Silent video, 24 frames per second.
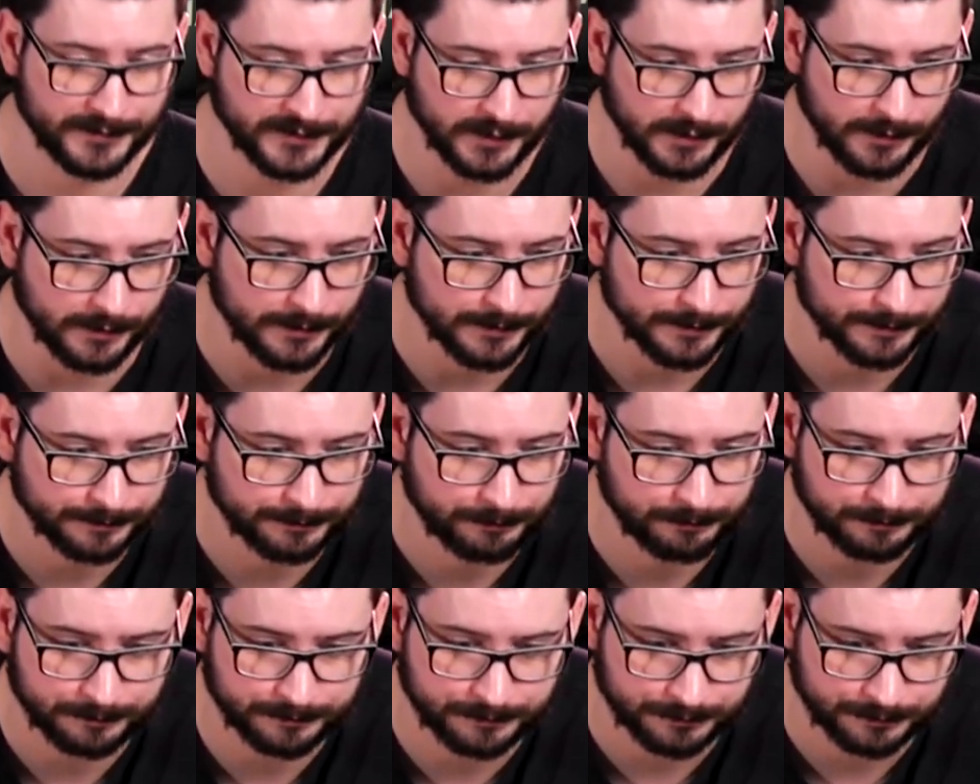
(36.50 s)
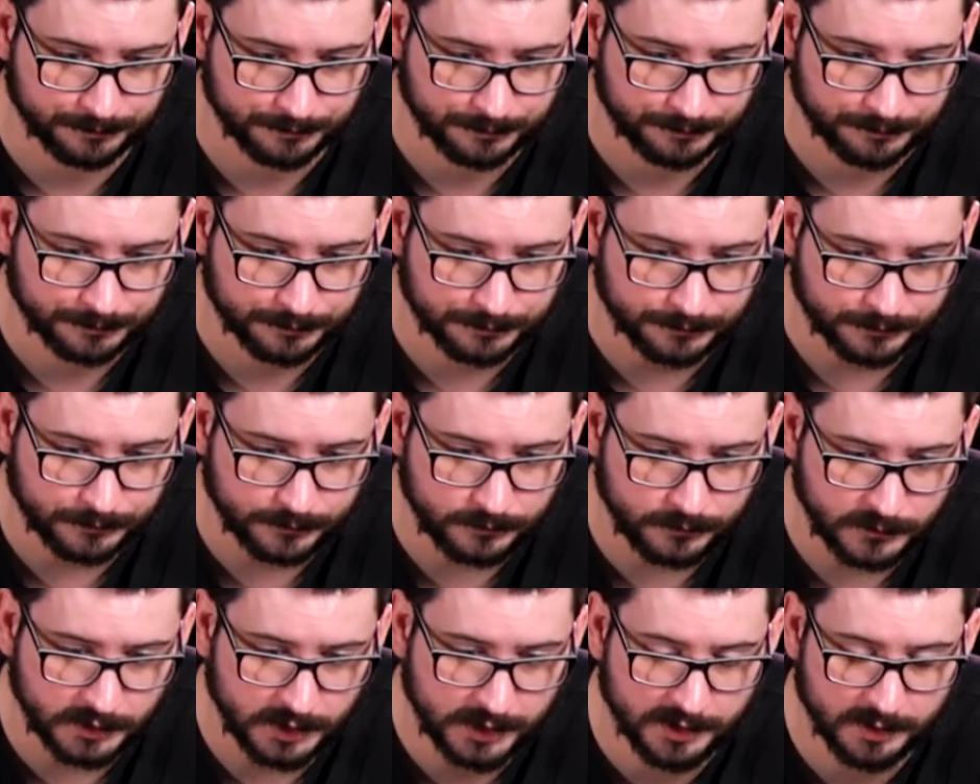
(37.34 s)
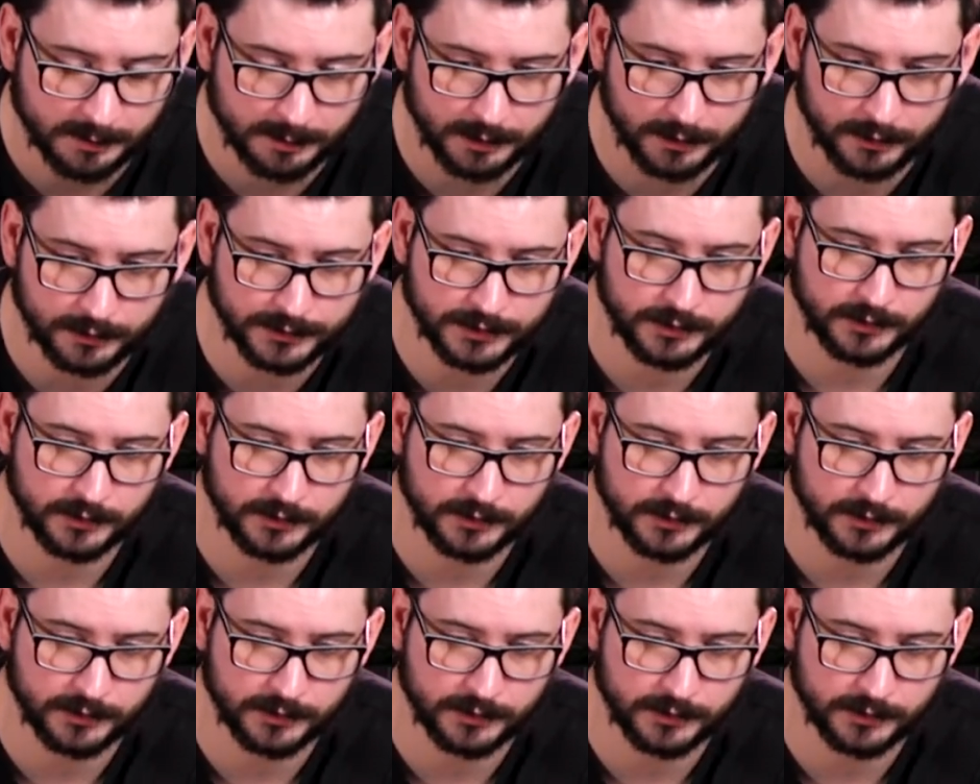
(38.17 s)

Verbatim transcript: So in the Pearl